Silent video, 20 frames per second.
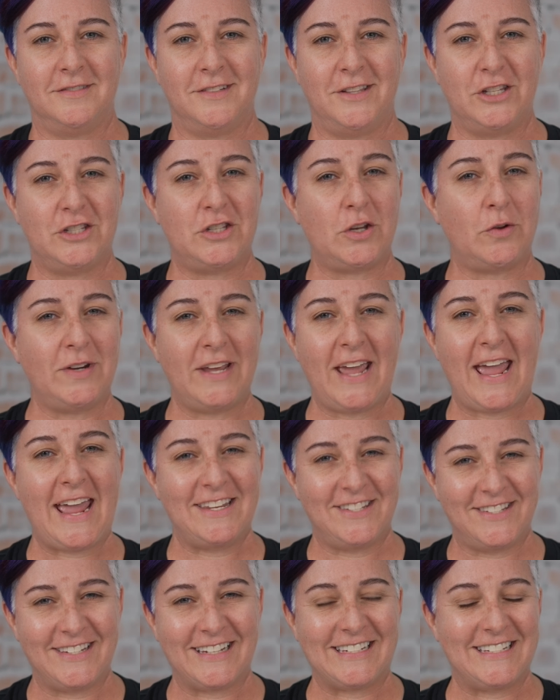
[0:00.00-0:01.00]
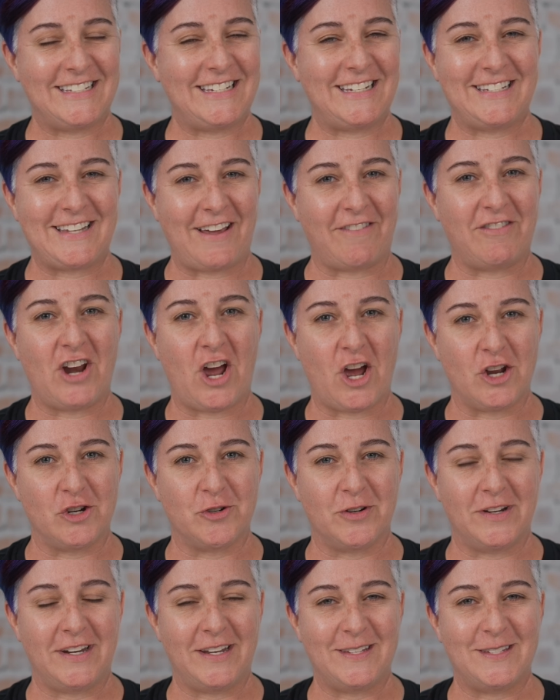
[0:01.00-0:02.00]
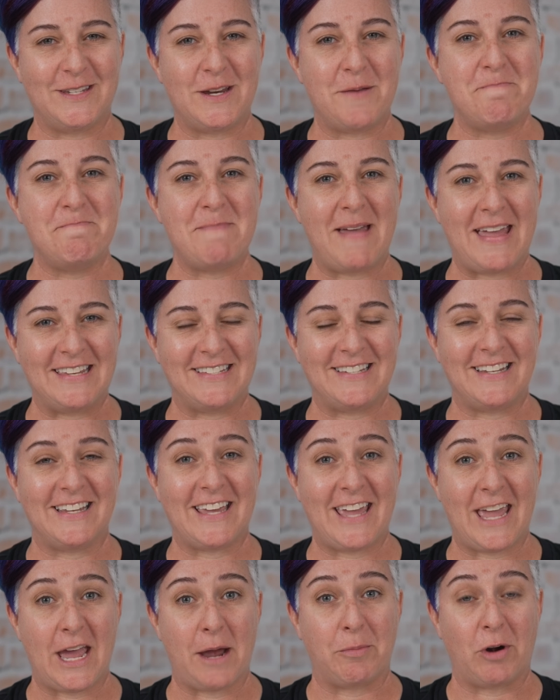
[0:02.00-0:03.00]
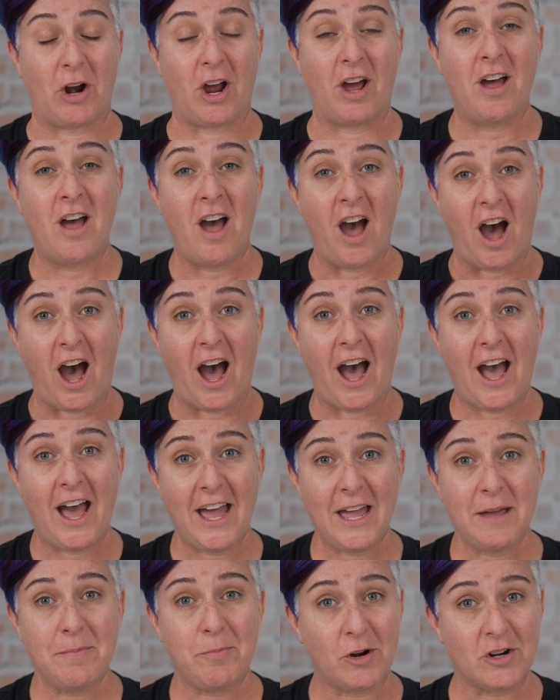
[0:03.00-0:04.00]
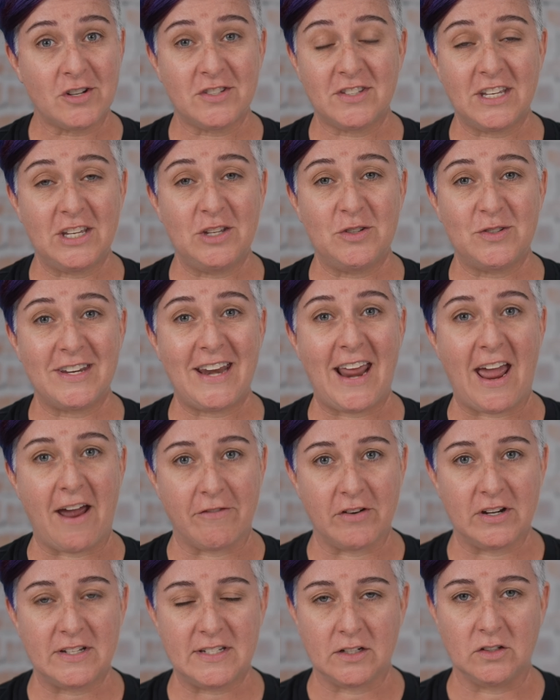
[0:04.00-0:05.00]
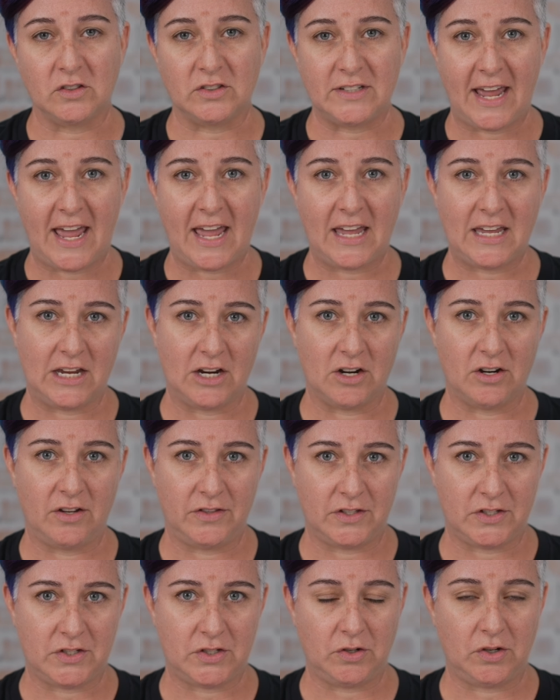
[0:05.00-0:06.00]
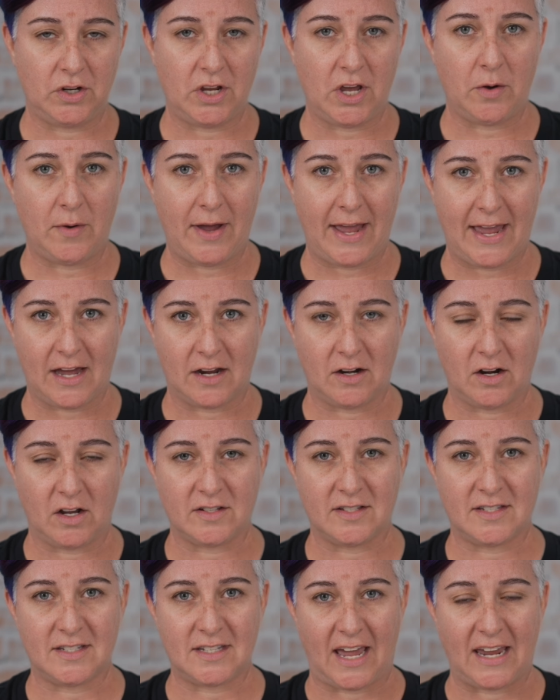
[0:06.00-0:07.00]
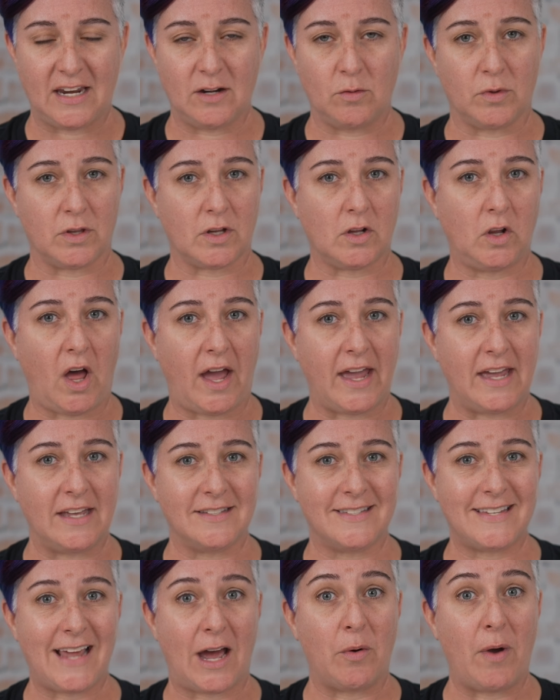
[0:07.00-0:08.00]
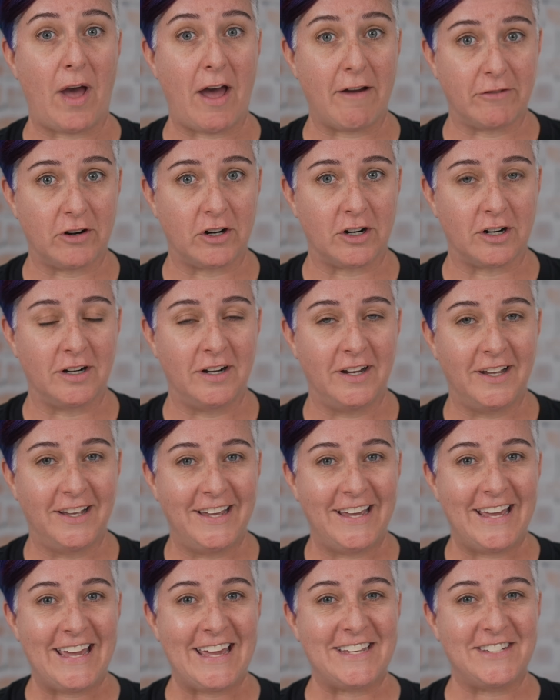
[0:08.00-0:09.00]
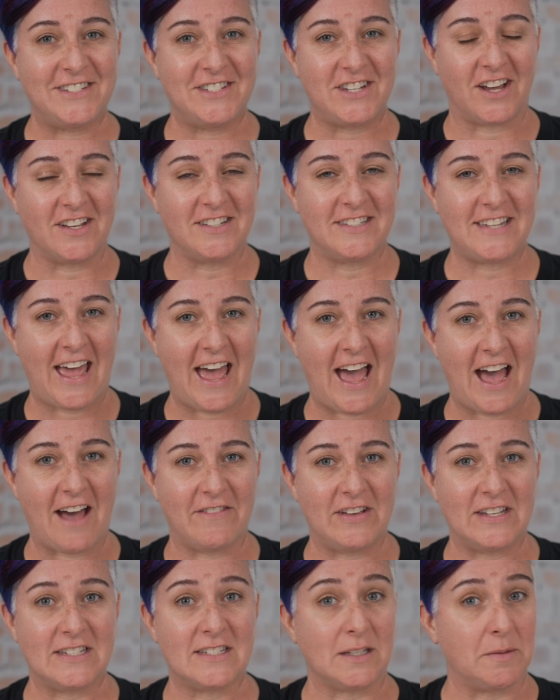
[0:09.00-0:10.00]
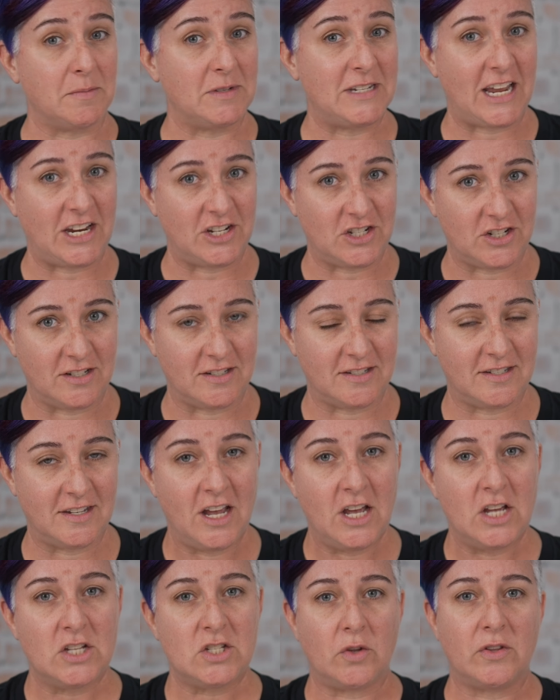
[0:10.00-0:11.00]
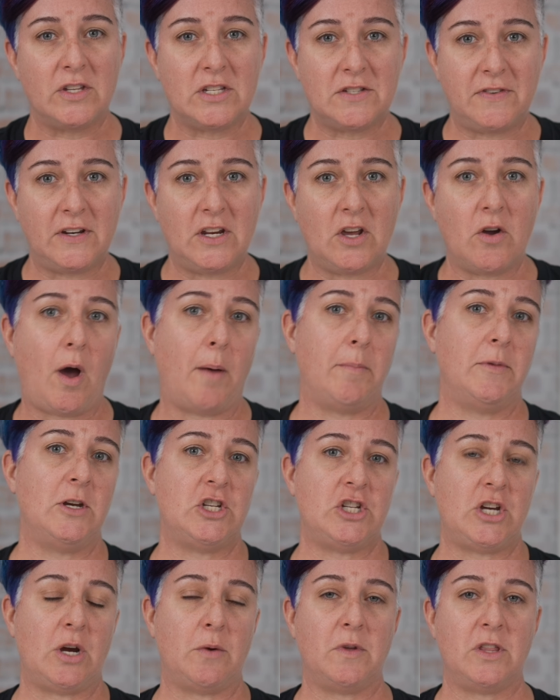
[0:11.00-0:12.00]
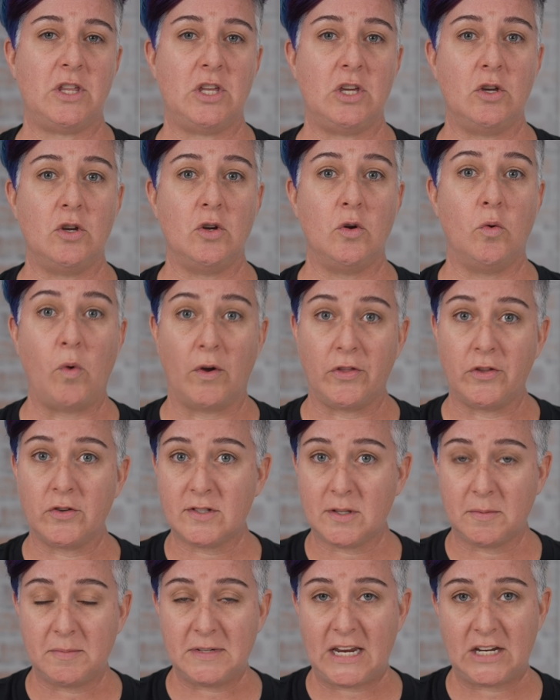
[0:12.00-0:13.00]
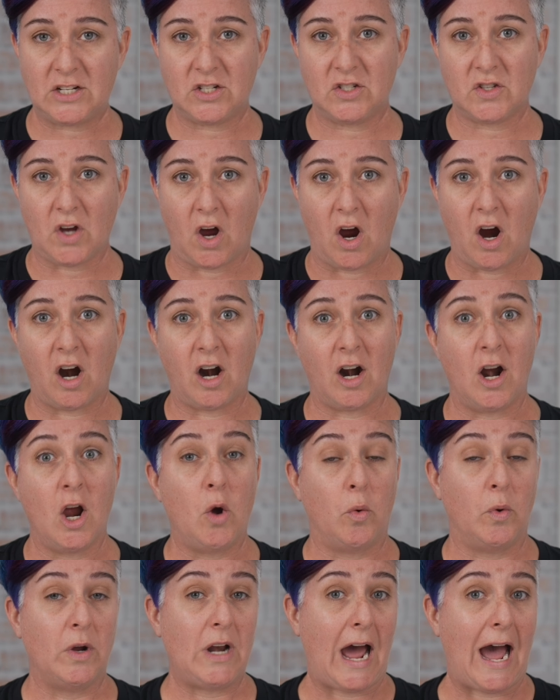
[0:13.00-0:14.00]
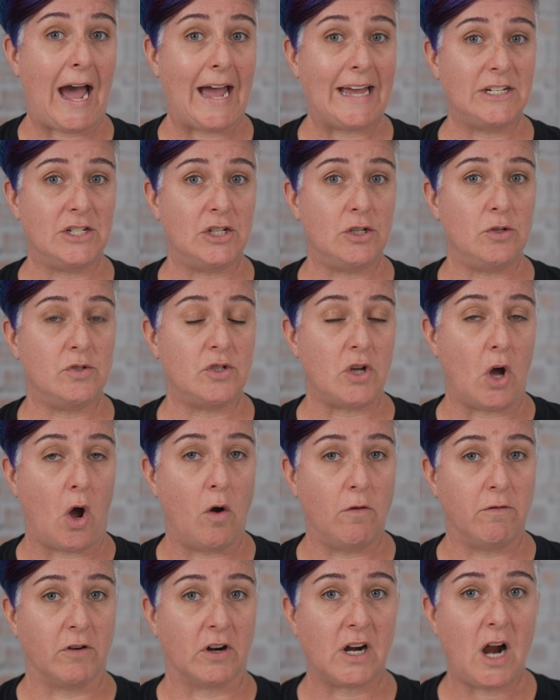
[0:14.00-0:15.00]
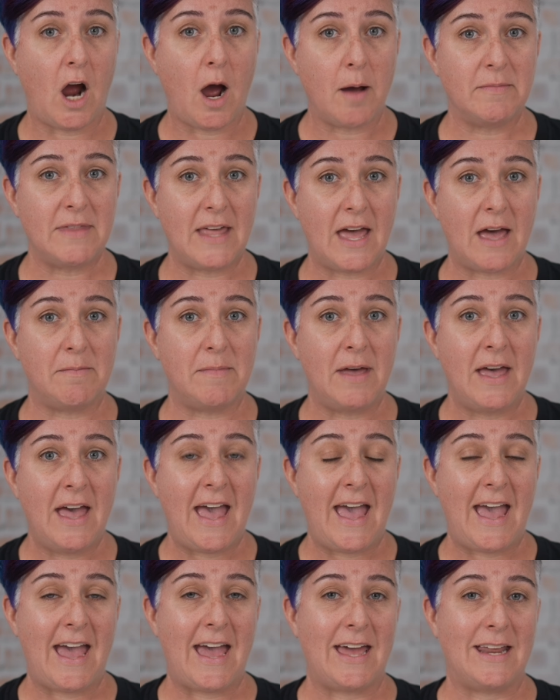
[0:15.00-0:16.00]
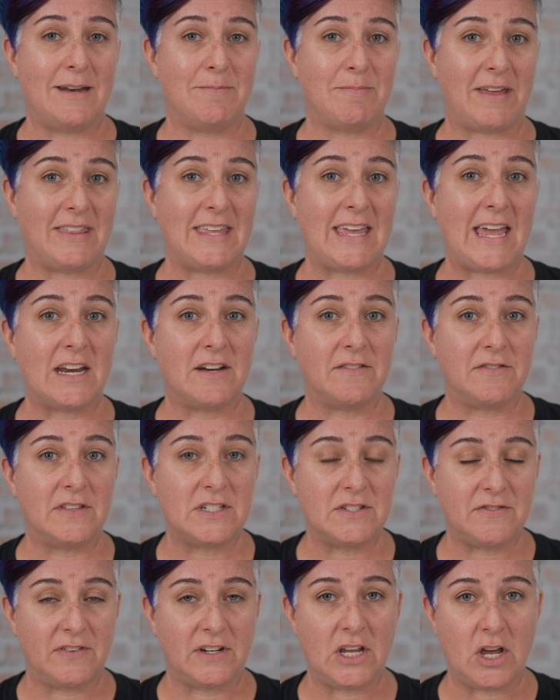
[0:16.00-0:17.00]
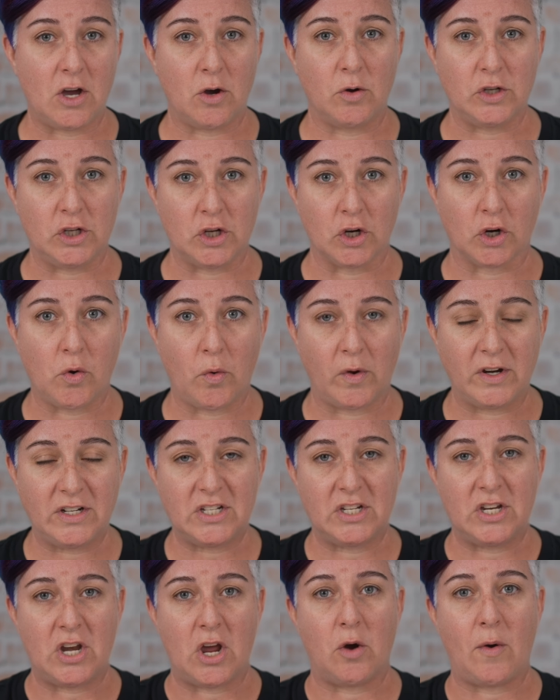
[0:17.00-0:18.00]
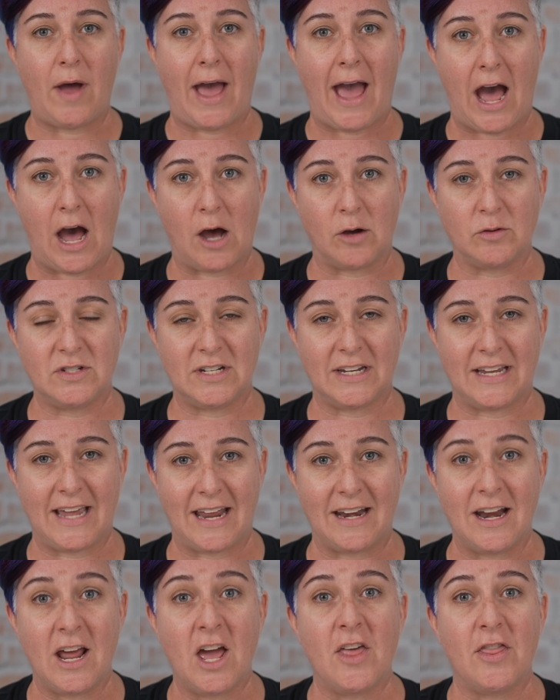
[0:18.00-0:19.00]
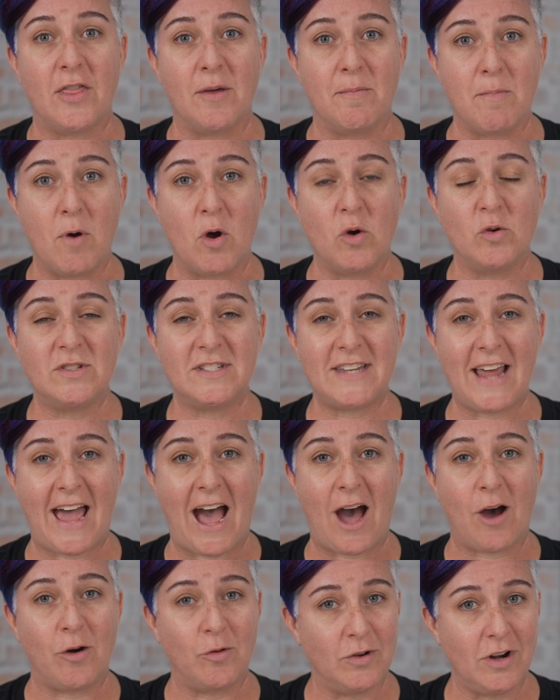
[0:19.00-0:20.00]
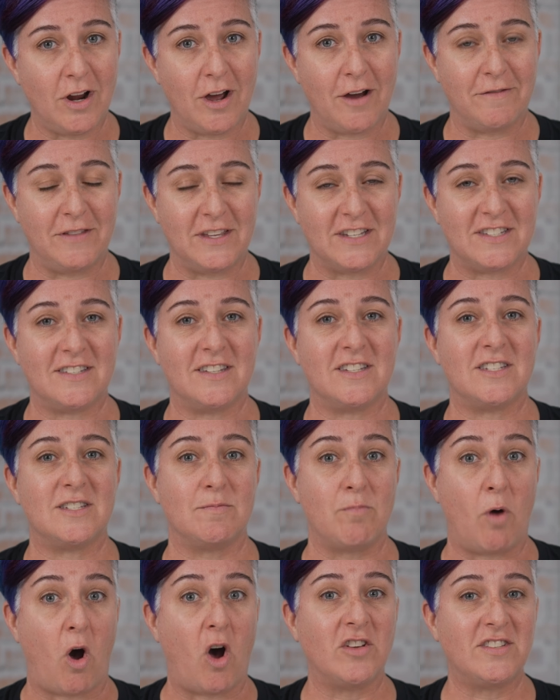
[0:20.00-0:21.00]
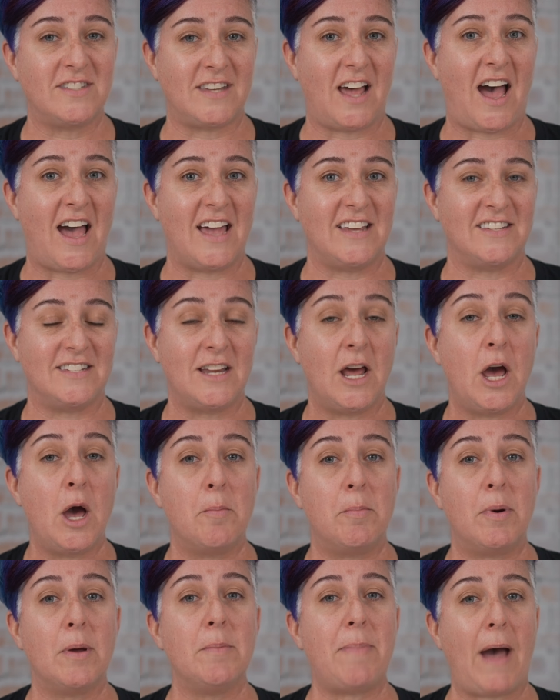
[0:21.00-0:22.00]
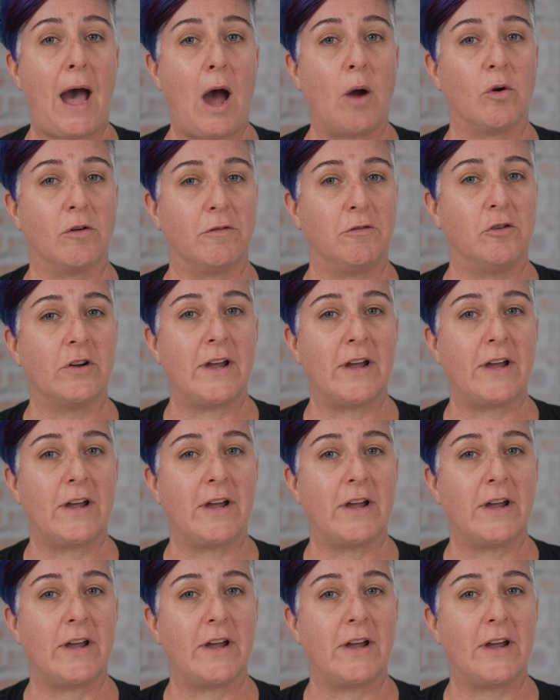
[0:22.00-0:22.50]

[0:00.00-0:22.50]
The Sony a6700 is an amazing camera. I personally use it every single day here in the studio and on site with clients. However, it does have its limitations. So in this video, I'm going to share with you what those limitations are, what I do to overcome them, and by the end of this video, you're going to know how to get the most out of this small-sized but powerful